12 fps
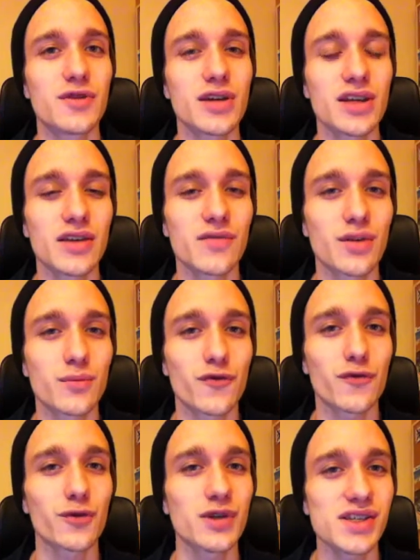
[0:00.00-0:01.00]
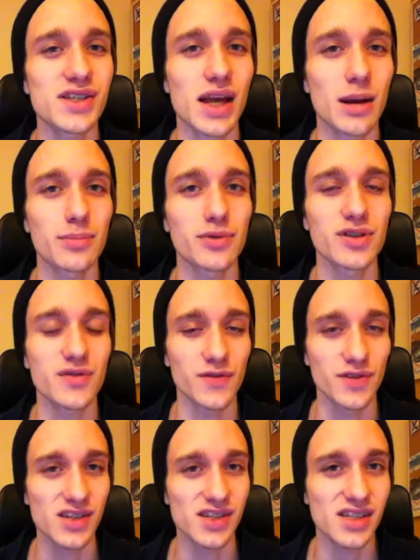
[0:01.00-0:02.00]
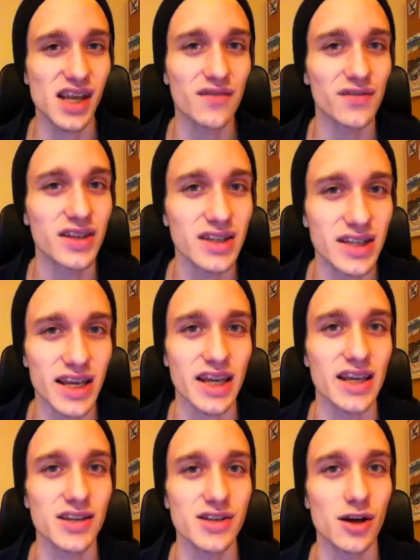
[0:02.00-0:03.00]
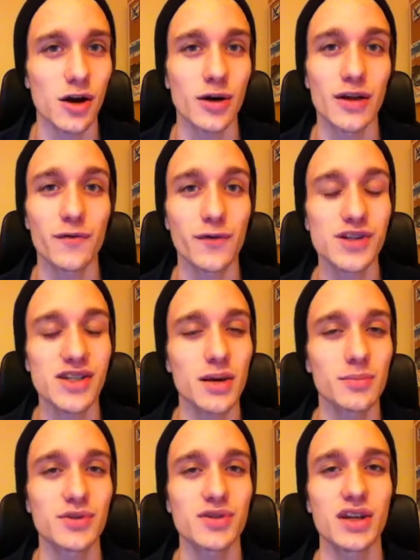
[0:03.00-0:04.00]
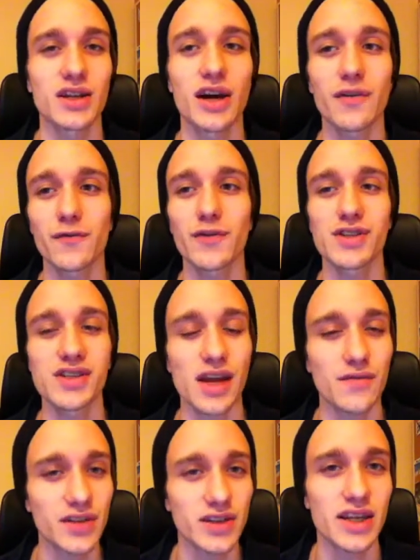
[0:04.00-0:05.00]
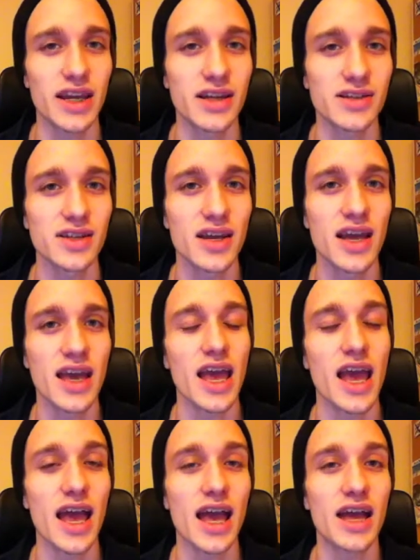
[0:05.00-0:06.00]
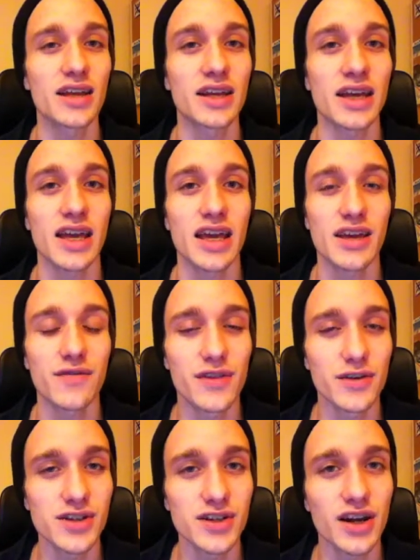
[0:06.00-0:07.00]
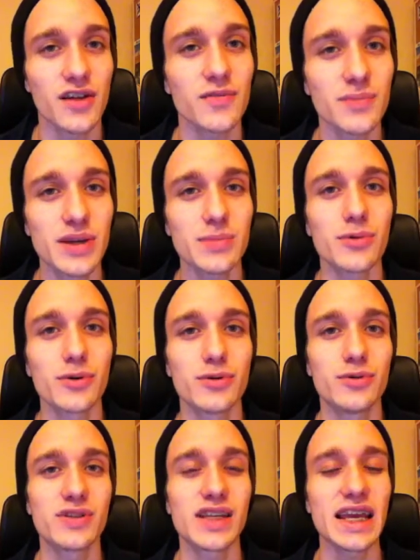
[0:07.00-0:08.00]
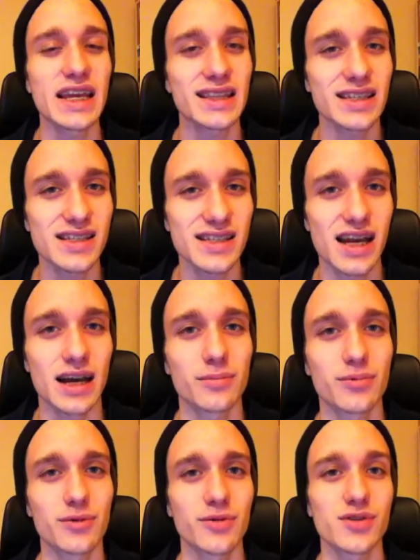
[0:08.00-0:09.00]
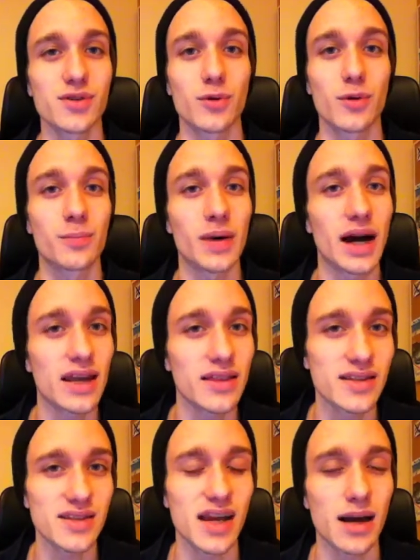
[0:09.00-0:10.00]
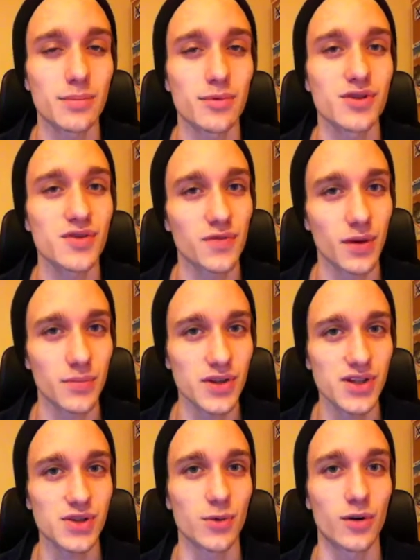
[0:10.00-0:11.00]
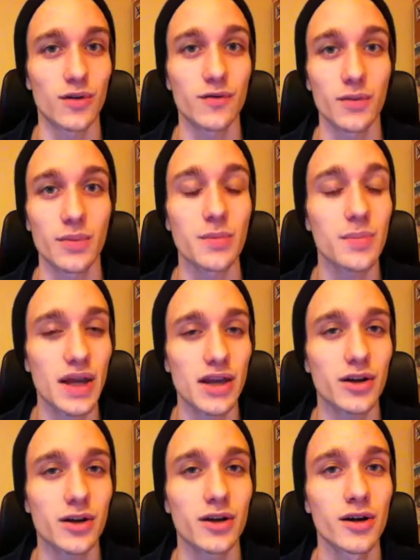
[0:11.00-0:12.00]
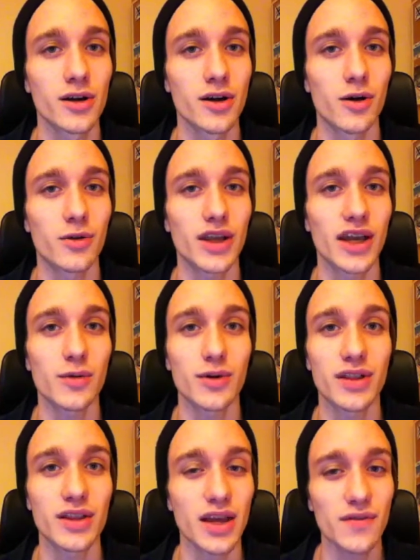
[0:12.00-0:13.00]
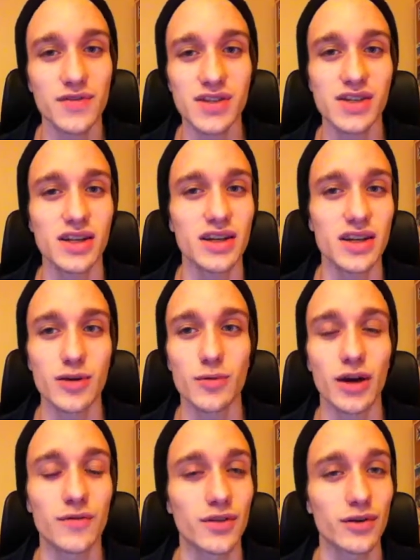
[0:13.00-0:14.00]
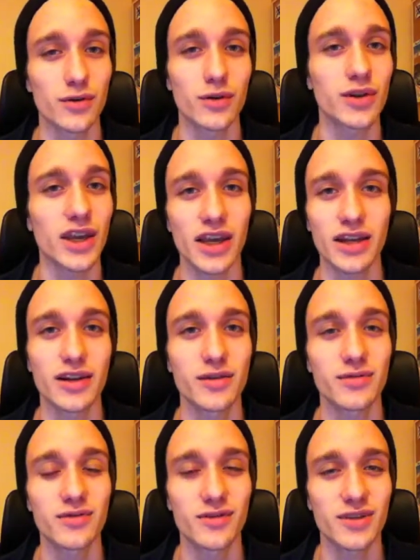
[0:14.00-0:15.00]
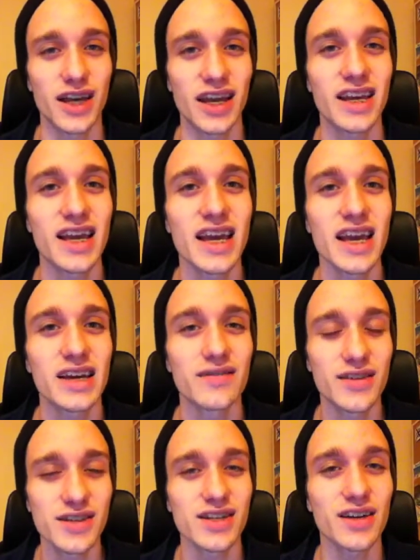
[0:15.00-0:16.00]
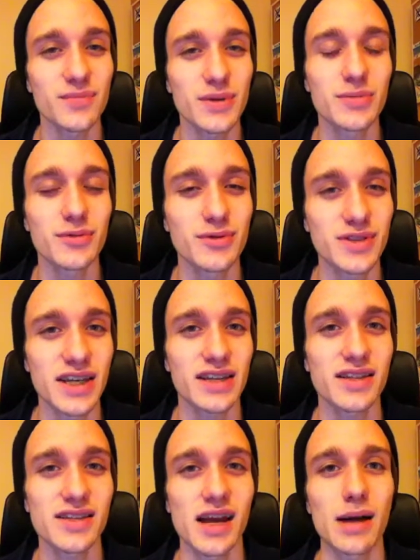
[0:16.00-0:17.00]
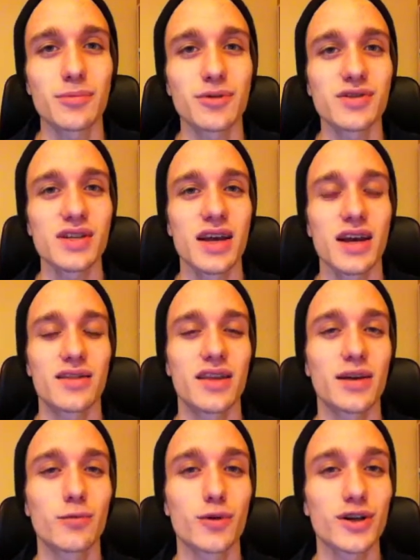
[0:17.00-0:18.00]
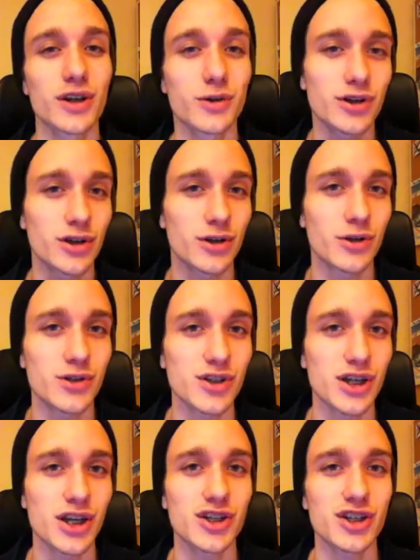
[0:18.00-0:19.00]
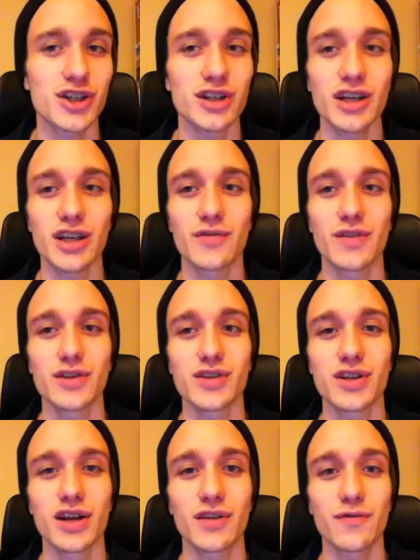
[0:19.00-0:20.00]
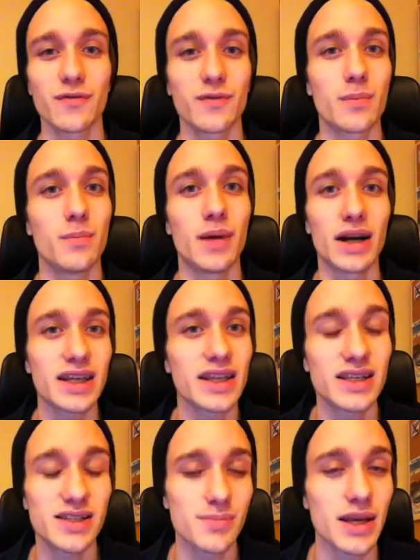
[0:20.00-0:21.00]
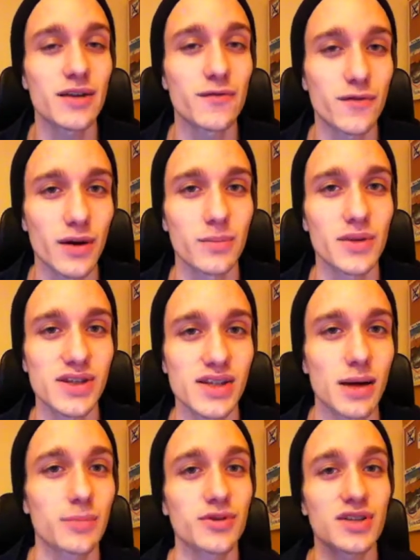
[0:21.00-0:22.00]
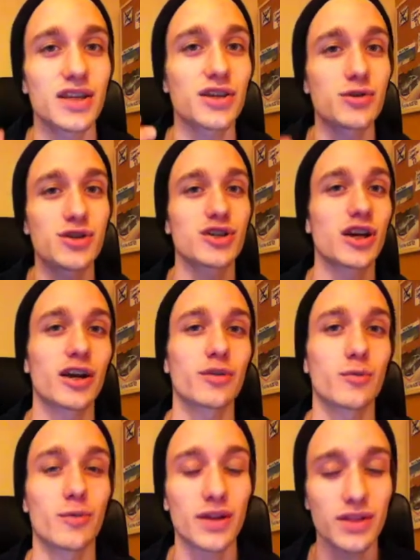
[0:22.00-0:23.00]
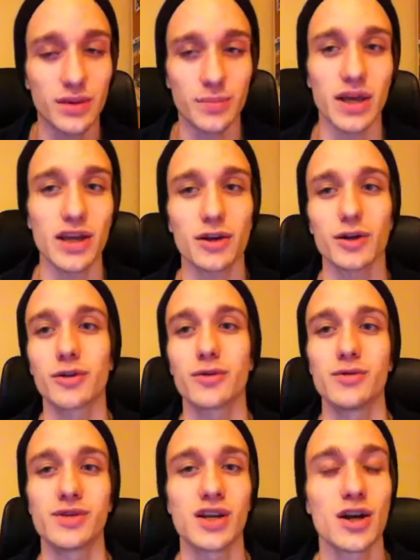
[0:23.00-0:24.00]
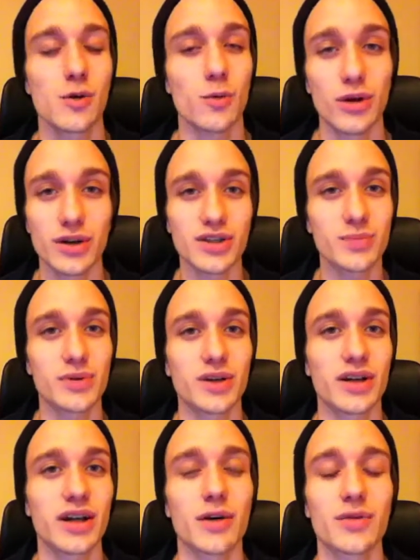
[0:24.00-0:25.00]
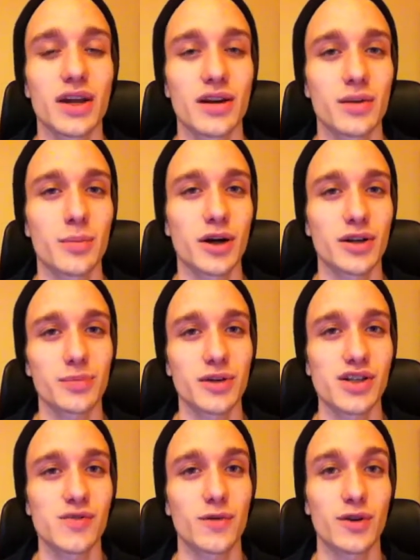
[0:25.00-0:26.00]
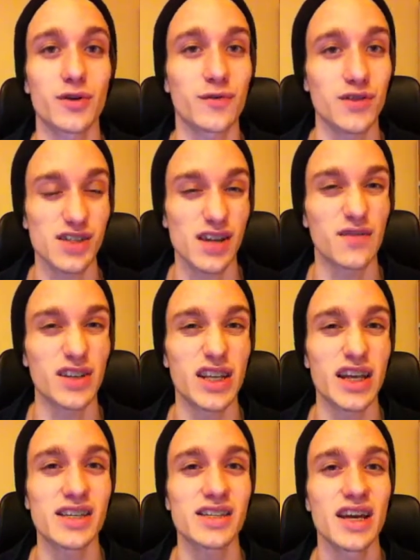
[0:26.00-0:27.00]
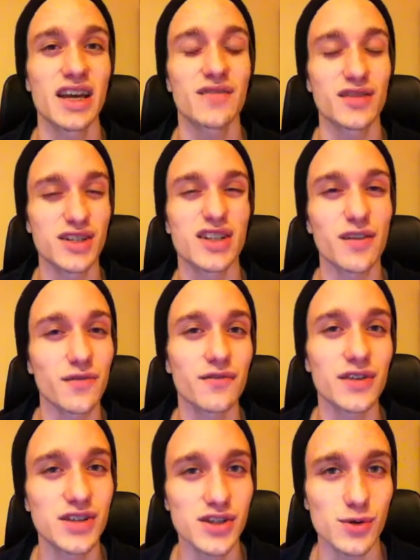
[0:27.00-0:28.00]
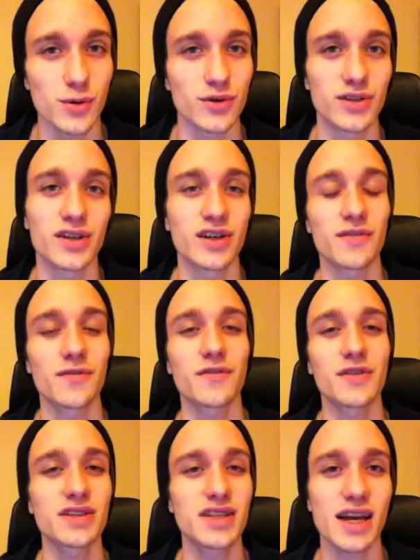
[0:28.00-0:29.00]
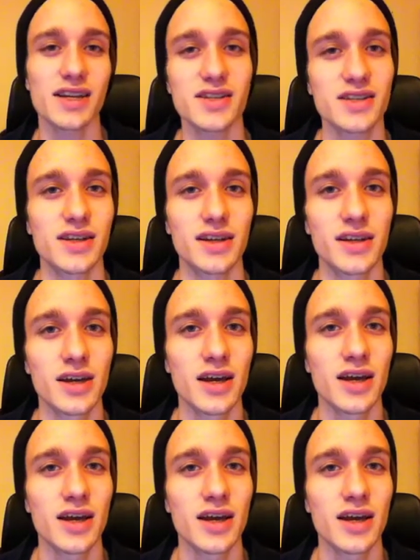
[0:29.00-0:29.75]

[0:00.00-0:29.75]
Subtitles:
you can give them free samples for 7 days, all right, free samples enough for 7 days, and if there's enough people who take the samples or buy the samples from the store, from the baker, okay, within that vicinity, wherever they're located, okay, if there's enough people who take the samples, then work out a negotiation. If there's enough money that's made from the samples that you shared with the baker who's willing to put it out there in the marketplace for you for 7 days, there's enough of it sold and enough of it tested,